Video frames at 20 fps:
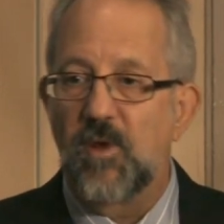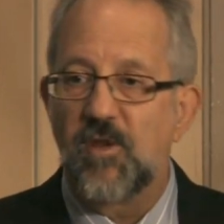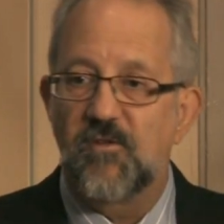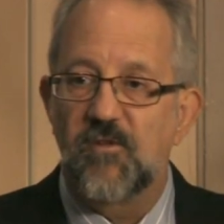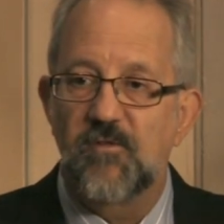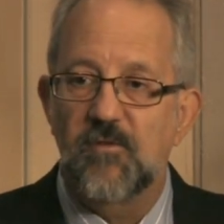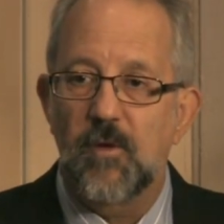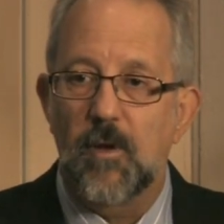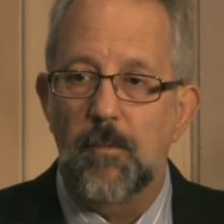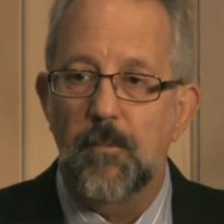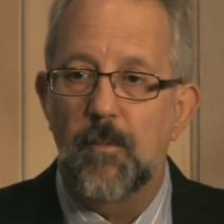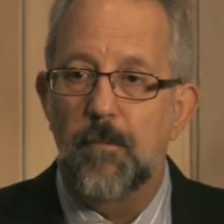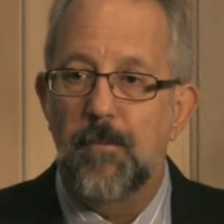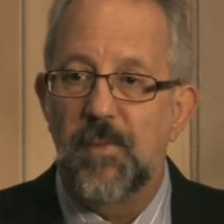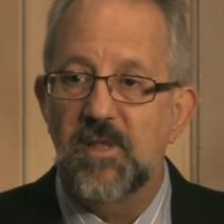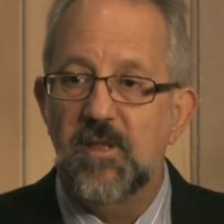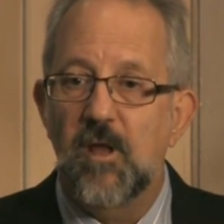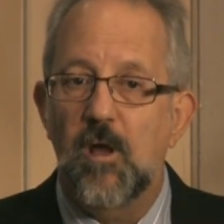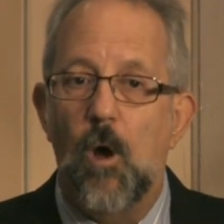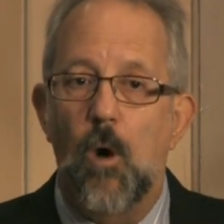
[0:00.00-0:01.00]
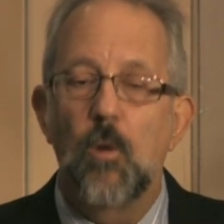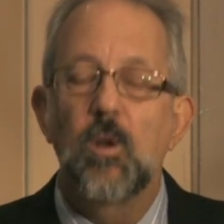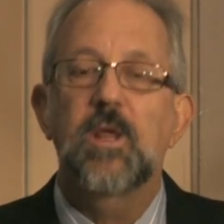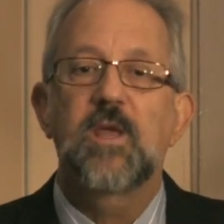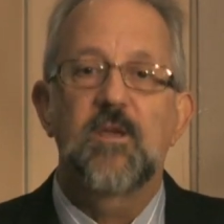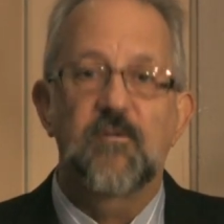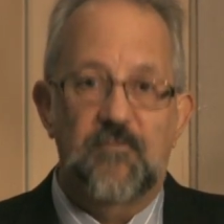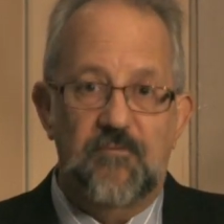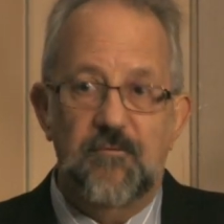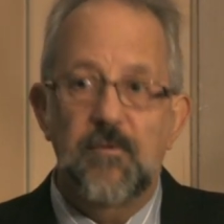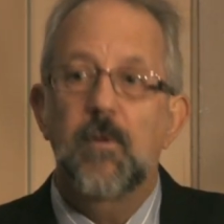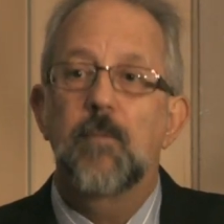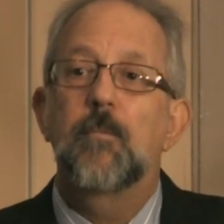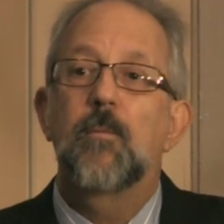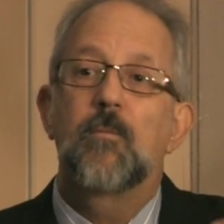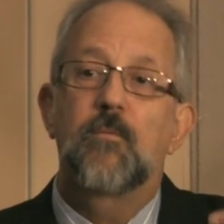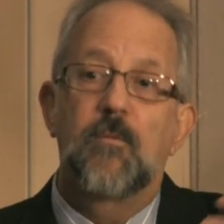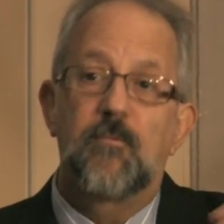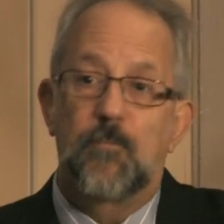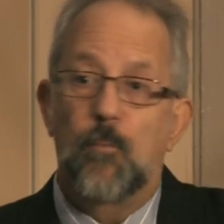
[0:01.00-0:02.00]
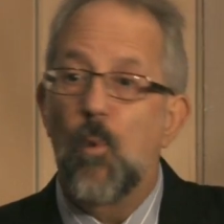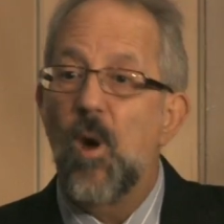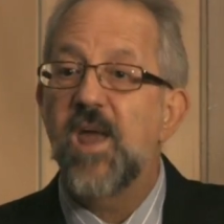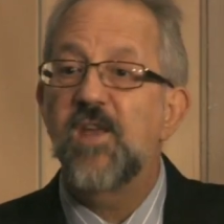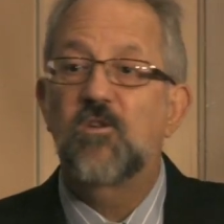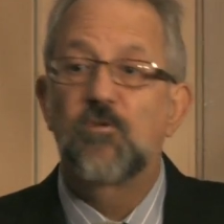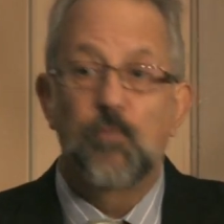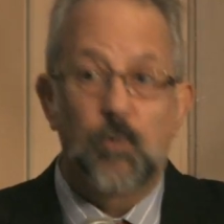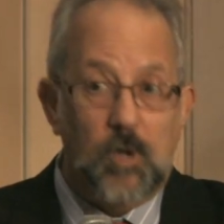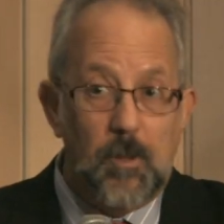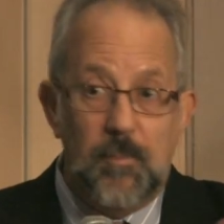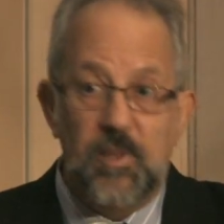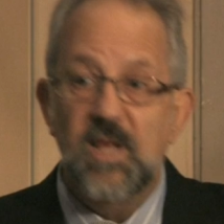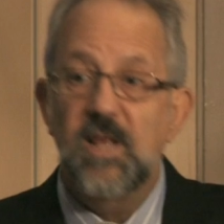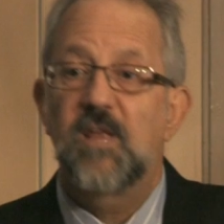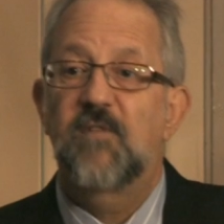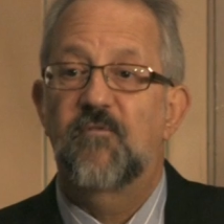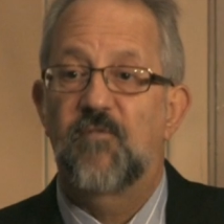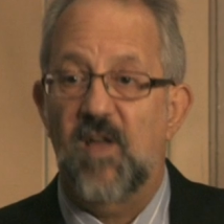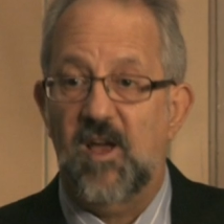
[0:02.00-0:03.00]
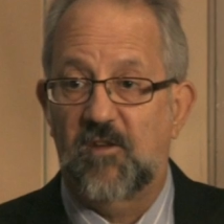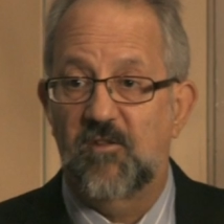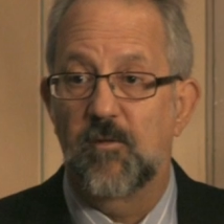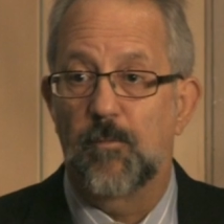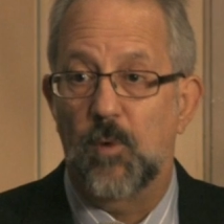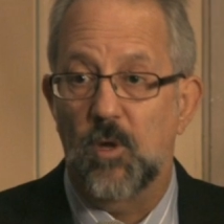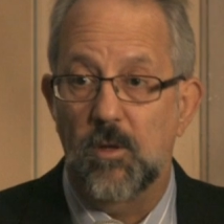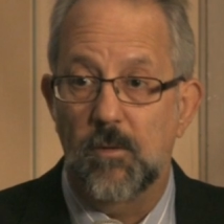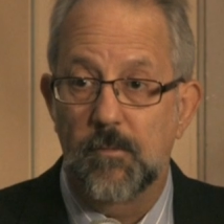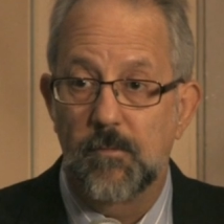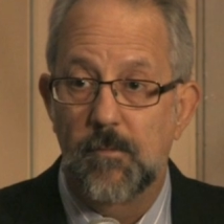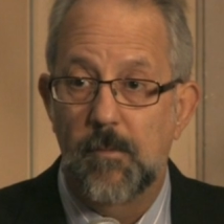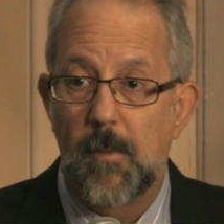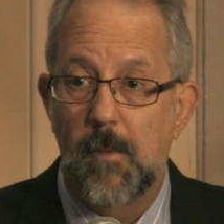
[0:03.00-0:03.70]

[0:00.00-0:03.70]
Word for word: He says, but only if wages were completely flexible.